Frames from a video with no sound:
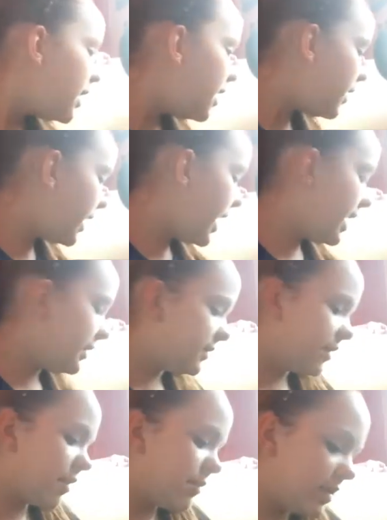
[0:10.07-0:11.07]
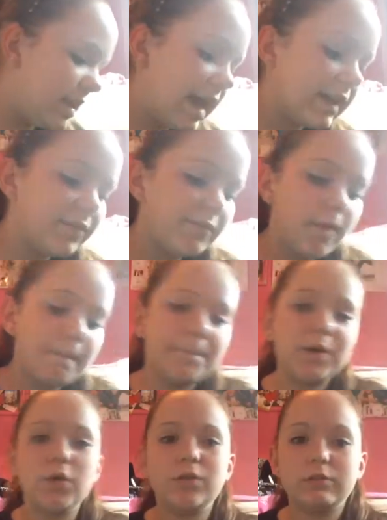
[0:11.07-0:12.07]
Okay, so next from
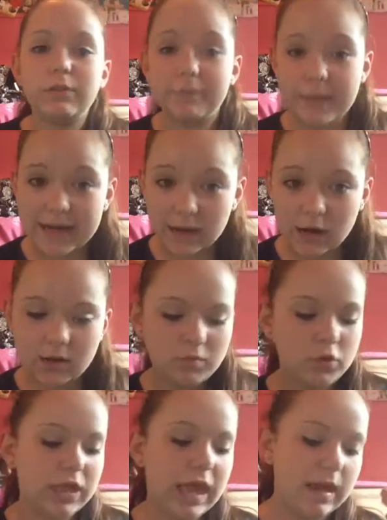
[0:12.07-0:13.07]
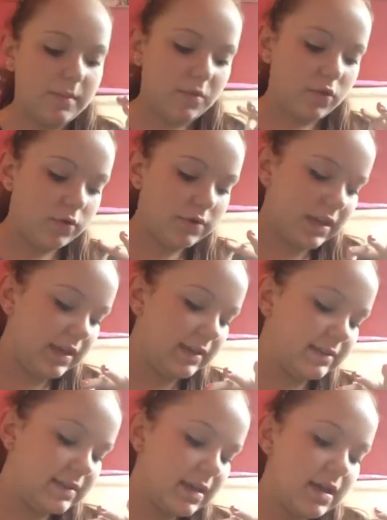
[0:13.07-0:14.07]
Boots, with my own money, I bought
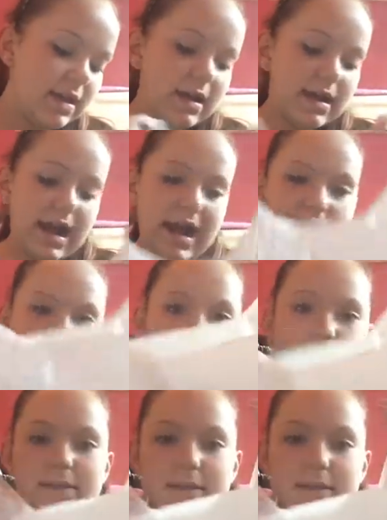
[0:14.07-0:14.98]
these. And,